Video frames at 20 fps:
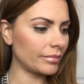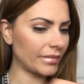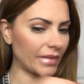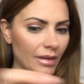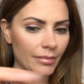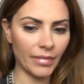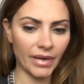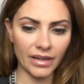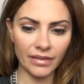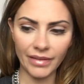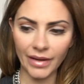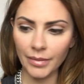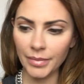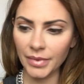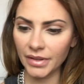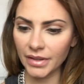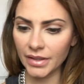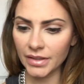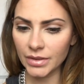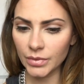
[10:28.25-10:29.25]
That might have
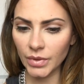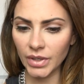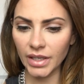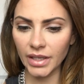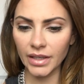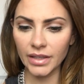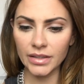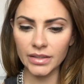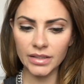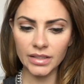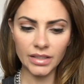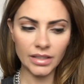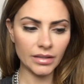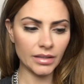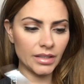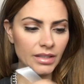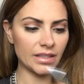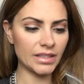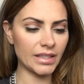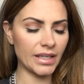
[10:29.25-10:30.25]
happened last weekend.
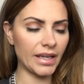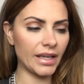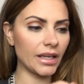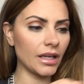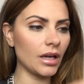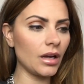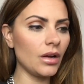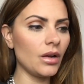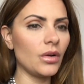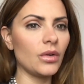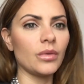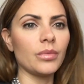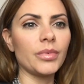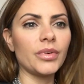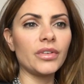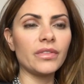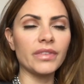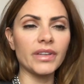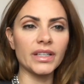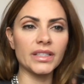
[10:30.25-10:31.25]
It's like, oh,
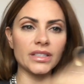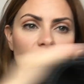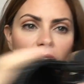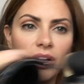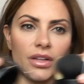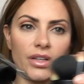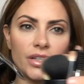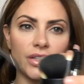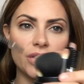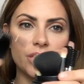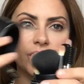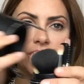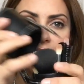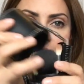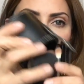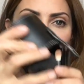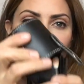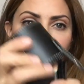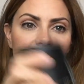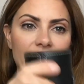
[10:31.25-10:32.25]
perfect. All you do is
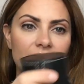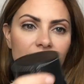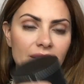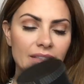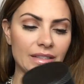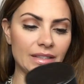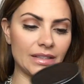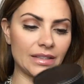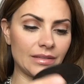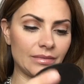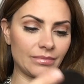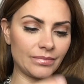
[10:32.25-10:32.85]
go like this.